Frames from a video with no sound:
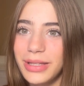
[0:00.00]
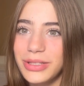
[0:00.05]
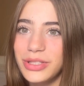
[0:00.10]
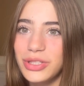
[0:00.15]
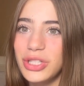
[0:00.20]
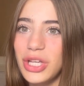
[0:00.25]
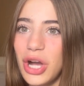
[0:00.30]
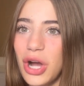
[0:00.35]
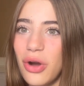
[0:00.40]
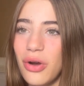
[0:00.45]

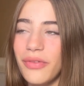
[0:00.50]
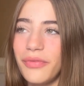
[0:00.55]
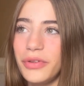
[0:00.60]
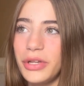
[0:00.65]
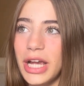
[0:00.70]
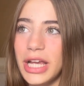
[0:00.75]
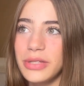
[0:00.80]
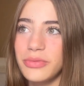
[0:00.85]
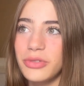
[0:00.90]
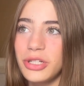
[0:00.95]
So if
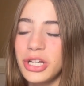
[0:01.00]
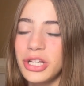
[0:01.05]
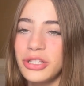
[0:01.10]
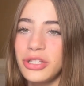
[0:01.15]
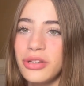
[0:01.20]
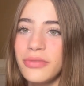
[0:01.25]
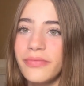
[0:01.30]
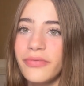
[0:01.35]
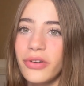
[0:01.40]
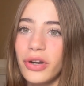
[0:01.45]
you guys want a
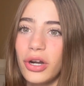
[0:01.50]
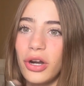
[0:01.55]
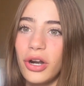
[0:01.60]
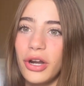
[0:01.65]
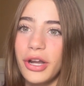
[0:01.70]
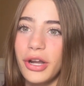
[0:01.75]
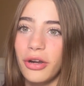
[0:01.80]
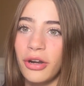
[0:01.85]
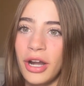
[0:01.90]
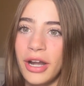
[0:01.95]
dupe for
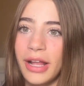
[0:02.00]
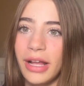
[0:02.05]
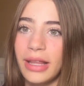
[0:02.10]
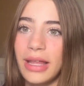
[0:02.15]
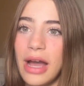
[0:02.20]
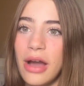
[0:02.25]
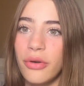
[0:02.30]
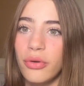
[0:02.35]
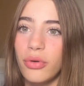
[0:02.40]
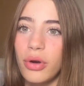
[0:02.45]
Ariana Grande
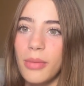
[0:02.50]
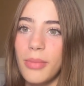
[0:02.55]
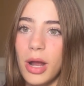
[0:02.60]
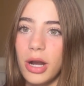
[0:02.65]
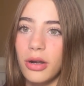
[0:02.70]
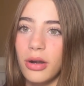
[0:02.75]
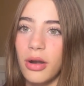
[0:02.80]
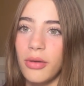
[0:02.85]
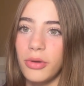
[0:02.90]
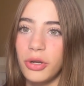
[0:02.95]
Cloud or
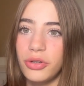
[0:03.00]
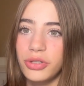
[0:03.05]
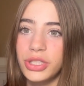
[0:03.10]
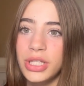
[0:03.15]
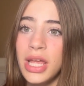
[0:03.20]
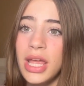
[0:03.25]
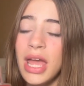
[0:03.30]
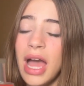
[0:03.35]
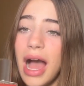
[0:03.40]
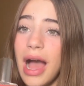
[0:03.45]
Baccarat
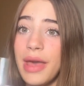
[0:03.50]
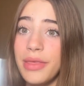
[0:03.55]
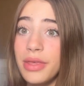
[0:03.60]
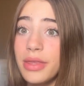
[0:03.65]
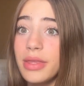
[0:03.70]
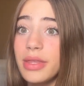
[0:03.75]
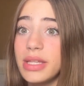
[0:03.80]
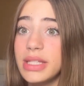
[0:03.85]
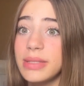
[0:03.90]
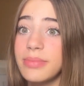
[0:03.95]
Rouge, I
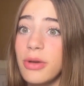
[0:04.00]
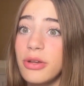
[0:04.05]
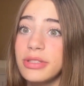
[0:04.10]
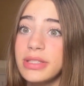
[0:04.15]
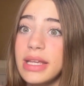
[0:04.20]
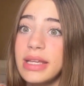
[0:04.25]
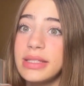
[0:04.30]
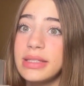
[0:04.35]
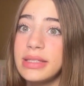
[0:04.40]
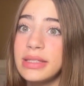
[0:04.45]
think that this
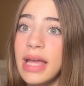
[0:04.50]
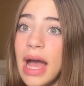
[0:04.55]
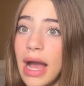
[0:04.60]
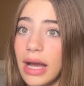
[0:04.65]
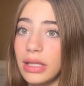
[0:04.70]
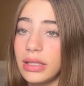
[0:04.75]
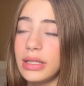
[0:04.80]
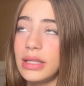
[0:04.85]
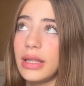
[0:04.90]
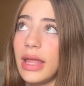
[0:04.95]
smells
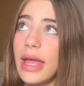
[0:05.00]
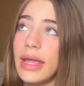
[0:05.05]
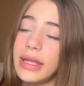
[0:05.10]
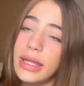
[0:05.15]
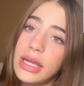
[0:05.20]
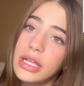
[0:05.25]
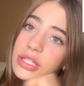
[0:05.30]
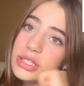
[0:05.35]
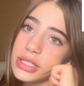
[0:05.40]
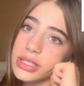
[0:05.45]
exactly like
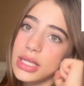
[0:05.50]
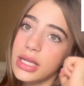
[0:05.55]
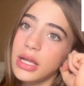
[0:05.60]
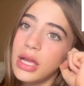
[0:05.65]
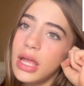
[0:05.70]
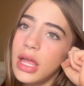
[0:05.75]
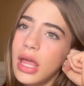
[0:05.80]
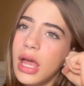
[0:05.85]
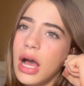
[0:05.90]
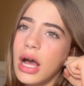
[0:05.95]
it. Just like
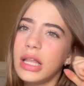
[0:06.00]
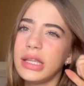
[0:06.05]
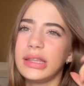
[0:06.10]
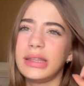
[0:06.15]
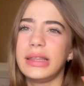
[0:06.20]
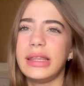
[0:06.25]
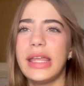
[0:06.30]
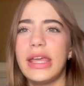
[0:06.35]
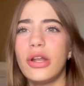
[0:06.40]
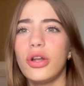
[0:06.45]
a
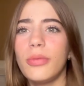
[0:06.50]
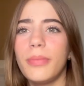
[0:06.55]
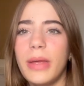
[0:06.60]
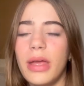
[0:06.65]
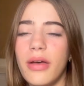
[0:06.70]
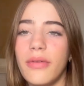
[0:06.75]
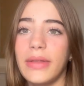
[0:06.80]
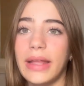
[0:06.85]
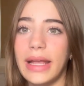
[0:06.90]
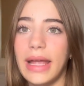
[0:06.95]
little
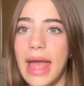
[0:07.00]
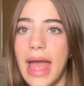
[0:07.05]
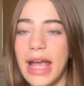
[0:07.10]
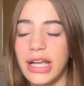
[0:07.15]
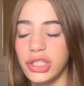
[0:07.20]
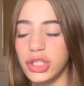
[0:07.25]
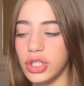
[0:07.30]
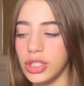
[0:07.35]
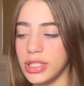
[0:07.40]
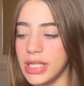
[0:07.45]
bit of like an
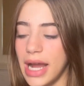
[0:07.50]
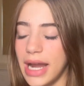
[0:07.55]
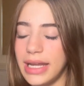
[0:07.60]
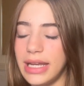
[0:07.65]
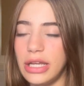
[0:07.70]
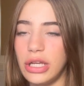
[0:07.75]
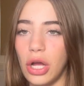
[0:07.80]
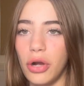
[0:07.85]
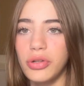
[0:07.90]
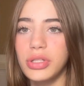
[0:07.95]
extra
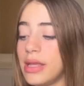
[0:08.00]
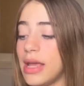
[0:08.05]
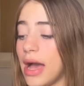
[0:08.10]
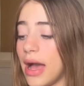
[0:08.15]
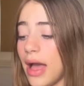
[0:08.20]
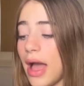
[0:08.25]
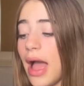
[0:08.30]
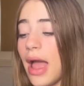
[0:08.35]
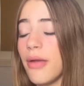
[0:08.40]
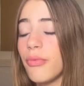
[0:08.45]
tiny note.
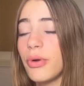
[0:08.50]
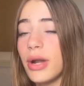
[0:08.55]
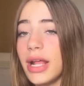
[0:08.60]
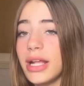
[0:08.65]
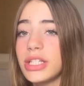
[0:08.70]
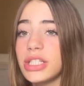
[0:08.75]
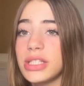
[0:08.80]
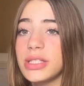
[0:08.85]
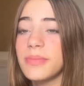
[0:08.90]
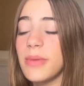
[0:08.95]
Yeah, when I
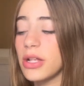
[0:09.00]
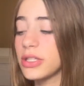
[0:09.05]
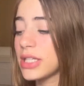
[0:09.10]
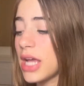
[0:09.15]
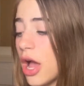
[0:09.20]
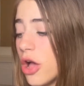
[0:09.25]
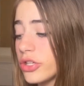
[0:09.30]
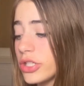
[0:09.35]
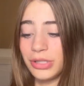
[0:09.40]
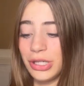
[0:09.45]
just smelt
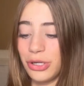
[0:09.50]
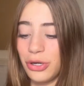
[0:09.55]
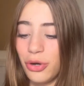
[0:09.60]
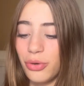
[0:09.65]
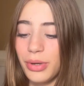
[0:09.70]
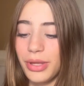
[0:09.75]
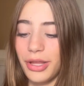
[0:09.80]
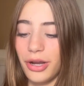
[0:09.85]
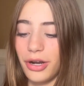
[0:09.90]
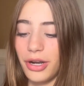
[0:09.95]
it, I was like,
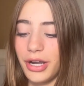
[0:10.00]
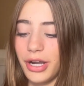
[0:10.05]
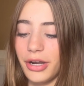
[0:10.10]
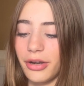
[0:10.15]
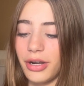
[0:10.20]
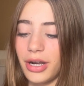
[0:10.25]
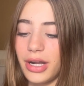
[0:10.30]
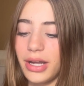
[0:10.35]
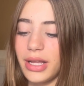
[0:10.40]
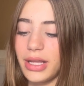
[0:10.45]
who in the Ariana
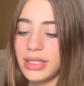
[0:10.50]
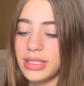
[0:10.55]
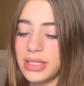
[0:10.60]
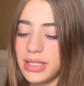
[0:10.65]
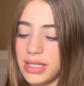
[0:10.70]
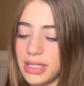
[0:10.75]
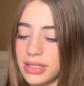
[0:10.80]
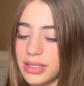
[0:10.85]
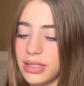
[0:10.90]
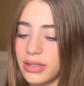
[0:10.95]
Grande is
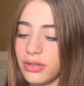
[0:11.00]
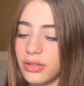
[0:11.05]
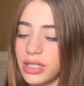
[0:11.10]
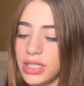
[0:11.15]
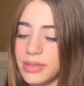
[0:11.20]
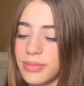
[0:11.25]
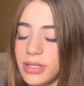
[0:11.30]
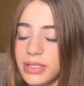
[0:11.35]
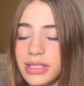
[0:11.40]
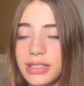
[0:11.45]
this? It literally
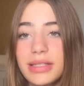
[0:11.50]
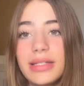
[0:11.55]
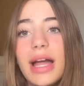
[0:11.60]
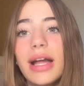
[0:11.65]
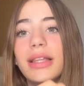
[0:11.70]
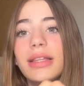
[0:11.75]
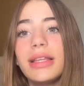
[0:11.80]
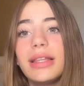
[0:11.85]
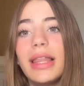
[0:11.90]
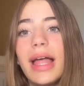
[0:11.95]
smells
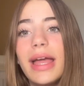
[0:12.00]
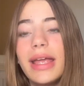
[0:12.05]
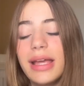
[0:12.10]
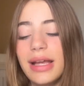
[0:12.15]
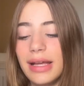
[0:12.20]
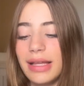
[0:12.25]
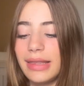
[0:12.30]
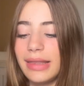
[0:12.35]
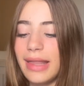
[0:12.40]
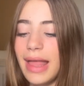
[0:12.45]
exactly like
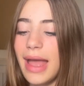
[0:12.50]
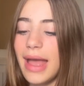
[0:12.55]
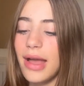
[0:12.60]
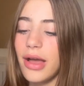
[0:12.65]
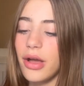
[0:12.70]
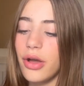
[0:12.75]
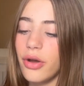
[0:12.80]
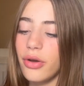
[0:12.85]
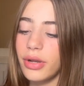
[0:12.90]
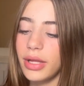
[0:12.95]

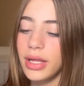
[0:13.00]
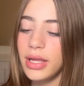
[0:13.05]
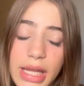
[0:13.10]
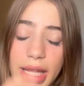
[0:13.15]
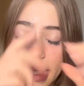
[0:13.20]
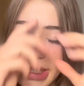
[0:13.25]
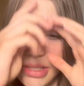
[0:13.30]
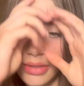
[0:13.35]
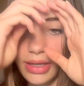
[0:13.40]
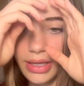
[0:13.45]
Cloud.
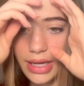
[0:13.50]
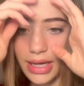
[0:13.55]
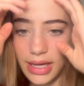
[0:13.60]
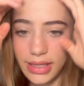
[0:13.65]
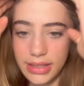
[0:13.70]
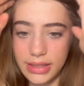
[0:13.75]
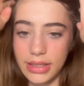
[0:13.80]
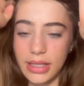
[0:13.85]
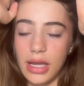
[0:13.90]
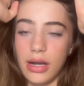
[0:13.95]
Yeah, so I
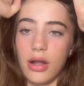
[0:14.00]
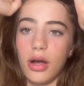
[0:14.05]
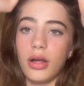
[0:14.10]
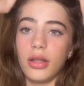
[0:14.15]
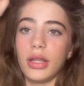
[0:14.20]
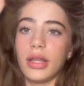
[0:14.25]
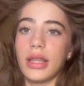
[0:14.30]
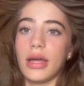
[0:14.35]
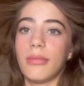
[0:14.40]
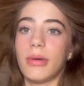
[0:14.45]
guess that
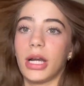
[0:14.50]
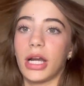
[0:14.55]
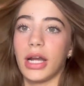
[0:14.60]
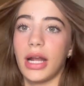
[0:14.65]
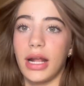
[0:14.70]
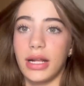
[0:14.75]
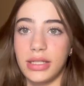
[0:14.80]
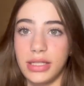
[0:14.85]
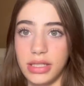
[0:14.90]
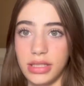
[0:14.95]
all of them are
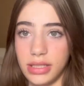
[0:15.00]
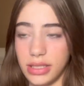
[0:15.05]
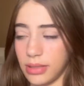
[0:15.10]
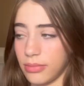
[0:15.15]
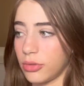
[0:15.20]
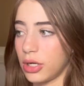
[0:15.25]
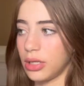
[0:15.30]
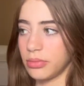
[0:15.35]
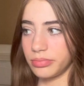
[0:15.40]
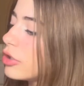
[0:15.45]
connected in
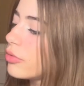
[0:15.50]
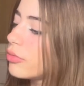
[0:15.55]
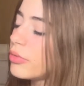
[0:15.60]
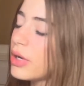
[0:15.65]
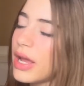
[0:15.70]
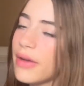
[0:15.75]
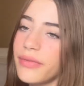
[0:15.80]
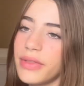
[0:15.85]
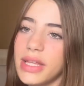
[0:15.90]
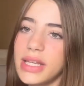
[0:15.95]
some way.
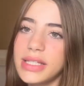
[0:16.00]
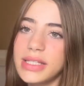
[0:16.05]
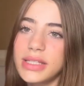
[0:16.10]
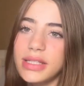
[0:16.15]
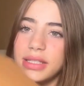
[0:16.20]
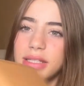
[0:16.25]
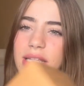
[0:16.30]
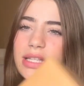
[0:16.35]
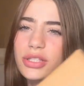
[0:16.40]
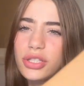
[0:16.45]
We have
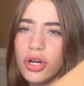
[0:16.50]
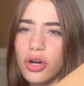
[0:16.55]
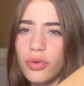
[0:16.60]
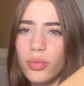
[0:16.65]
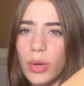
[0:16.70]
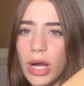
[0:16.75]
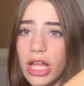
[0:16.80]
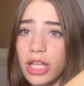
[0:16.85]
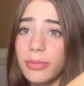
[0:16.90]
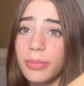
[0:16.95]
this, it's
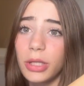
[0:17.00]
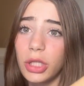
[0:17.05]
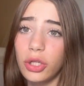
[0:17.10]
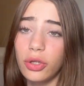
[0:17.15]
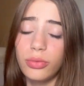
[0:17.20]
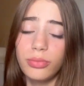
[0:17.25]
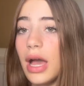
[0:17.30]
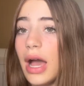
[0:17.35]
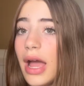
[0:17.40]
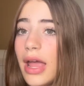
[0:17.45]
called Wild
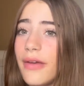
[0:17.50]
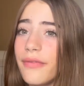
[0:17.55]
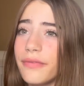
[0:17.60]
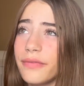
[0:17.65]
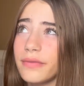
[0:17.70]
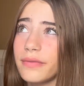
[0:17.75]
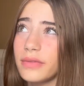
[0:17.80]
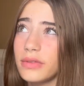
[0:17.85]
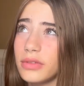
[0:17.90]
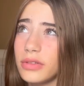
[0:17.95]
Bloom. I
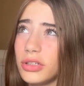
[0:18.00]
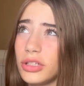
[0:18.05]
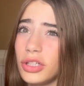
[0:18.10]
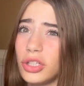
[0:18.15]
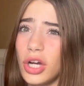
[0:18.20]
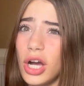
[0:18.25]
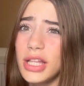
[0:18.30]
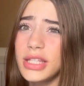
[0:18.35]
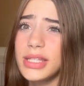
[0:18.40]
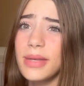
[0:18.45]
have
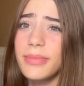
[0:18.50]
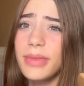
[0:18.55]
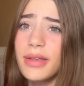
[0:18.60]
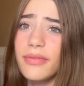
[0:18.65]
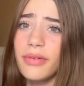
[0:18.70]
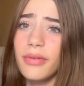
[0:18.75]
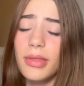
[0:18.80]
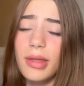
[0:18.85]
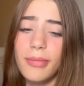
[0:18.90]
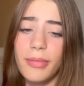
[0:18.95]
gotten something
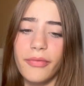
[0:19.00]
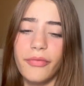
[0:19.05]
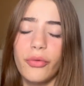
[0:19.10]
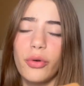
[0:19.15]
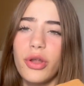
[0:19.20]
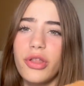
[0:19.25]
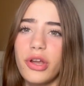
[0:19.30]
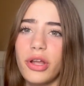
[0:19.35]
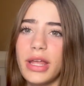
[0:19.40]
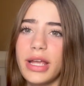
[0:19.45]
from them
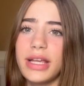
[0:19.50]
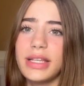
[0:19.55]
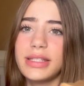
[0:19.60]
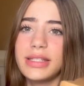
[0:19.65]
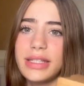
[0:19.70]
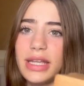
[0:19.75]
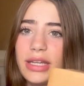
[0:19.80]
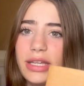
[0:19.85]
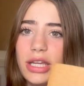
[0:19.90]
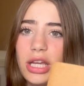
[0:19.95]
before. They're like a
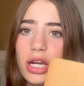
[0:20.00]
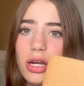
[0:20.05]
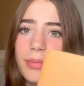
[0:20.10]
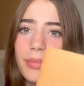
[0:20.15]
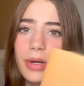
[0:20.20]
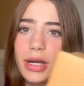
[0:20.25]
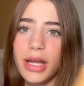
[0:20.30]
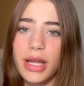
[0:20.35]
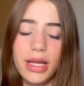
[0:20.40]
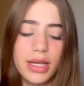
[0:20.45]
skincare
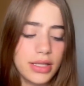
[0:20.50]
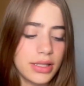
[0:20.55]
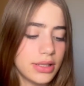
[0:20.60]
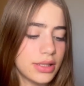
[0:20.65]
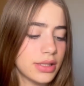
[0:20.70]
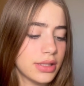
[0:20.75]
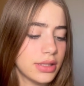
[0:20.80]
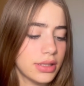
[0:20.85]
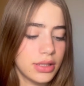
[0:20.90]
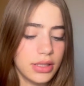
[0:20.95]
brand.
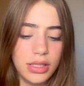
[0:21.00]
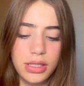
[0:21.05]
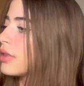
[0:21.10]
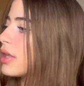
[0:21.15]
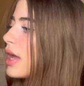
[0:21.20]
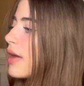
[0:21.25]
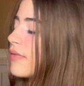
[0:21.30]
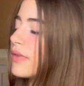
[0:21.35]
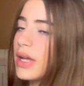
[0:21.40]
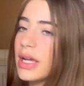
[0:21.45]

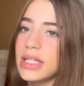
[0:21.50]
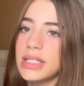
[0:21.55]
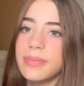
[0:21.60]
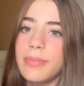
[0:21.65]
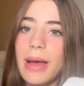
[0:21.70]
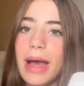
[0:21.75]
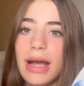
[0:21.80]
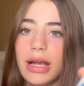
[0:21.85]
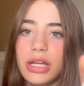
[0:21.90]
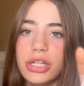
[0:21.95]
They have nice
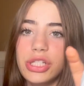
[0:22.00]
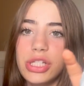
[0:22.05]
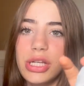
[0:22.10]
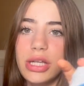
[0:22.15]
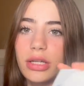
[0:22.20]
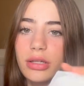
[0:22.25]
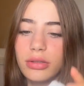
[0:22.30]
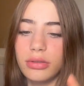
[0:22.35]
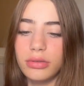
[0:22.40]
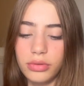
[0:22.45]

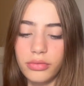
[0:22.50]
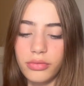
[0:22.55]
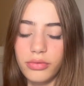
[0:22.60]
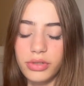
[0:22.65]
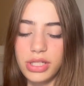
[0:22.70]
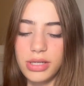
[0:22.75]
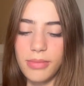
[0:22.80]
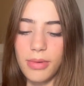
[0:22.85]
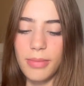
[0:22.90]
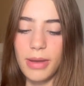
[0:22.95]
packaging,
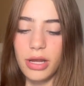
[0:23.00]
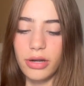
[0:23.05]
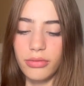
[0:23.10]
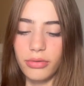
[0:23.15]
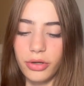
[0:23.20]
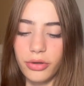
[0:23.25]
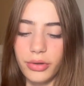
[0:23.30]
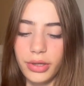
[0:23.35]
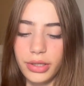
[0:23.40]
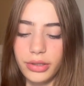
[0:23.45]
which I'm about to
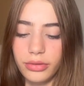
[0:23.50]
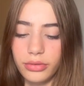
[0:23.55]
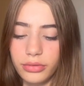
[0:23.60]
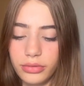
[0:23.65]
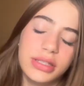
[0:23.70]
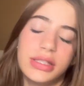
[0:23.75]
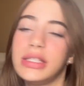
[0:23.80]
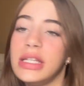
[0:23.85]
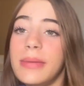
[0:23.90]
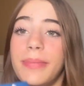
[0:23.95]
ruin.
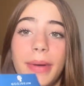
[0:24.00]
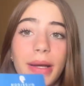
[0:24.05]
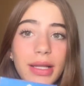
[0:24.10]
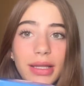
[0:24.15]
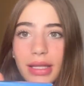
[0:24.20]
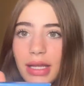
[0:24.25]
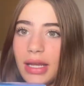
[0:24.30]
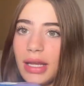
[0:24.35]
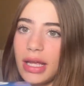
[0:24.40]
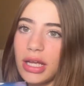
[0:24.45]
Deep
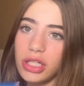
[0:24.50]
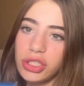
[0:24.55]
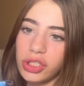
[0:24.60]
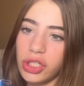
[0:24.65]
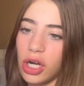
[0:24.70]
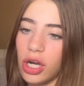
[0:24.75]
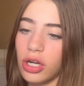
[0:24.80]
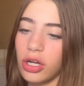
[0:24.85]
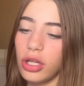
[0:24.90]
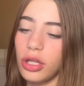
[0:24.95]
cleaning
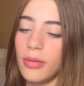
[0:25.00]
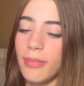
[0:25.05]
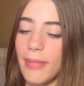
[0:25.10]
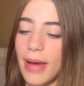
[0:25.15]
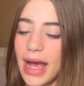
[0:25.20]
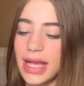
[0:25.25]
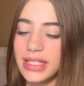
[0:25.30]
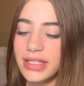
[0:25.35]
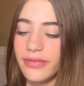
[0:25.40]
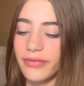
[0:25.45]
charcoal
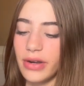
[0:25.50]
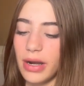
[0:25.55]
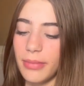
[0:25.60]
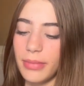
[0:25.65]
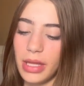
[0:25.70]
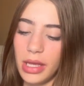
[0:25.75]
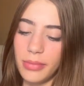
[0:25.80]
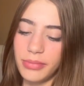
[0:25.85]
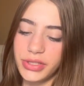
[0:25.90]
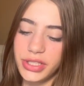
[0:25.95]
mask from
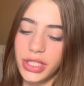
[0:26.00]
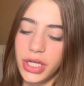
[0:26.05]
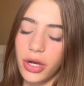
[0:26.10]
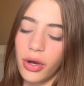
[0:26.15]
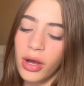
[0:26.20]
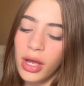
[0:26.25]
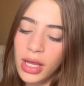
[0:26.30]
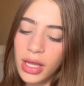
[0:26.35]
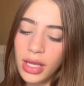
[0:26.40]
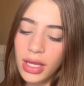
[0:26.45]
them.
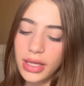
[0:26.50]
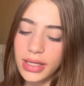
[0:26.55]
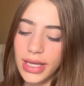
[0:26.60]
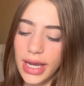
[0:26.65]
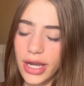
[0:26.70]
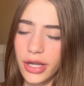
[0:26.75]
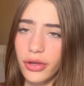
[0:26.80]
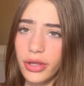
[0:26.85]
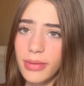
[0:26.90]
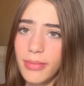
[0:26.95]
So
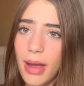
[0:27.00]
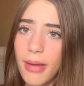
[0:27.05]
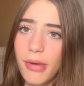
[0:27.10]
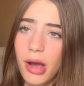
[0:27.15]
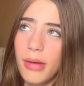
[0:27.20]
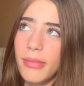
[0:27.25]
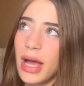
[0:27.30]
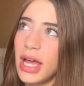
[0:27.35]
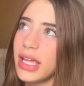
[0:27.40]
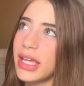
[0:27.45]
yeah, I know that my
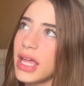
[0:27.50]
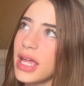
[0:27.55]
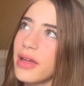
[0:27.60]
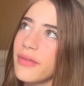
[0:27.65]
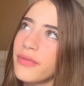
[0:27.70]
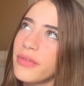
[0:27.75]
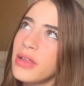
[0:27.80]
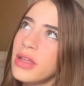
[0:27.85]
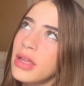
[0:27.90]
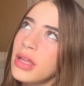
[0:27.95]
mom, I gave